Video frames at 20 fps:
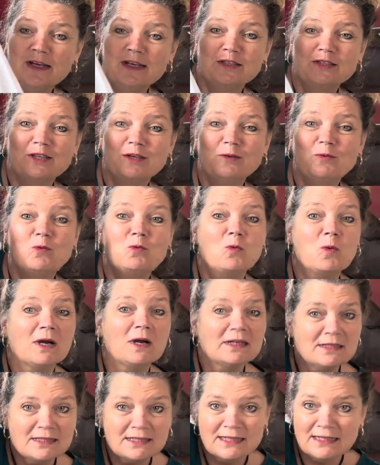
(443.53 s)
So
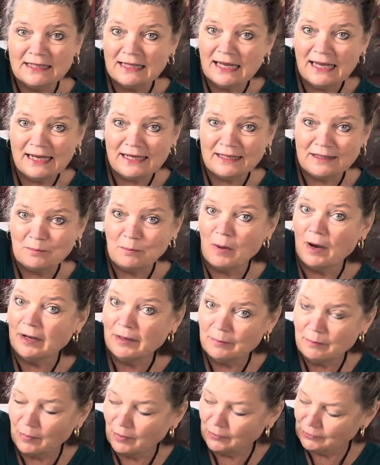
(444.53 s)
once again,
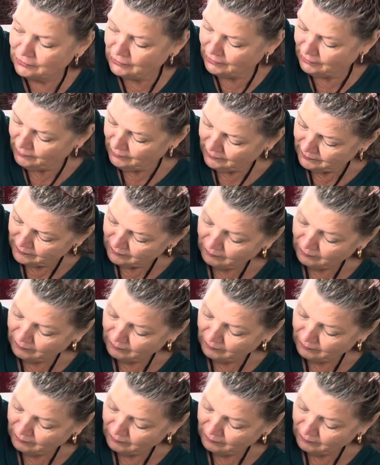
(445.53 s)
my motto,